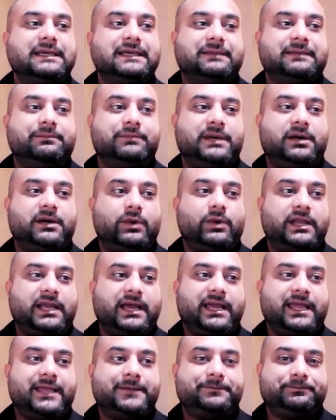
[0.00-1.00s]
But when
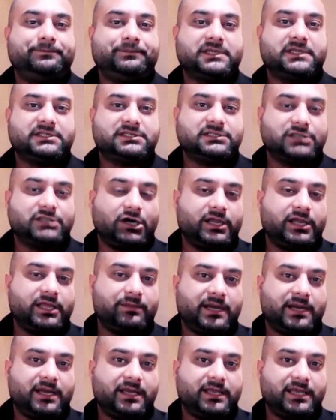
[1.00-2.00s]
I started
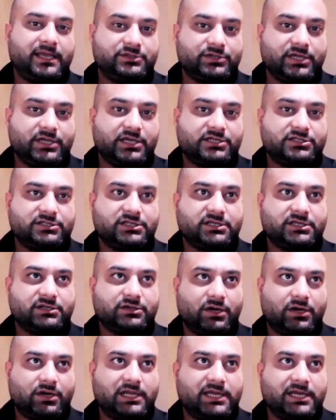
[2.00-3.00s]
my education in
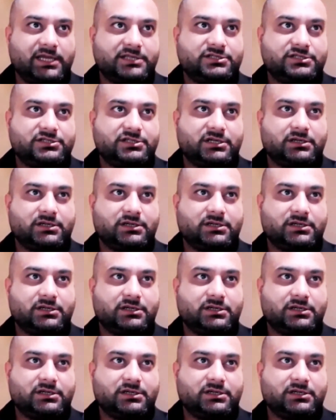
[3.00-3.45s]
college,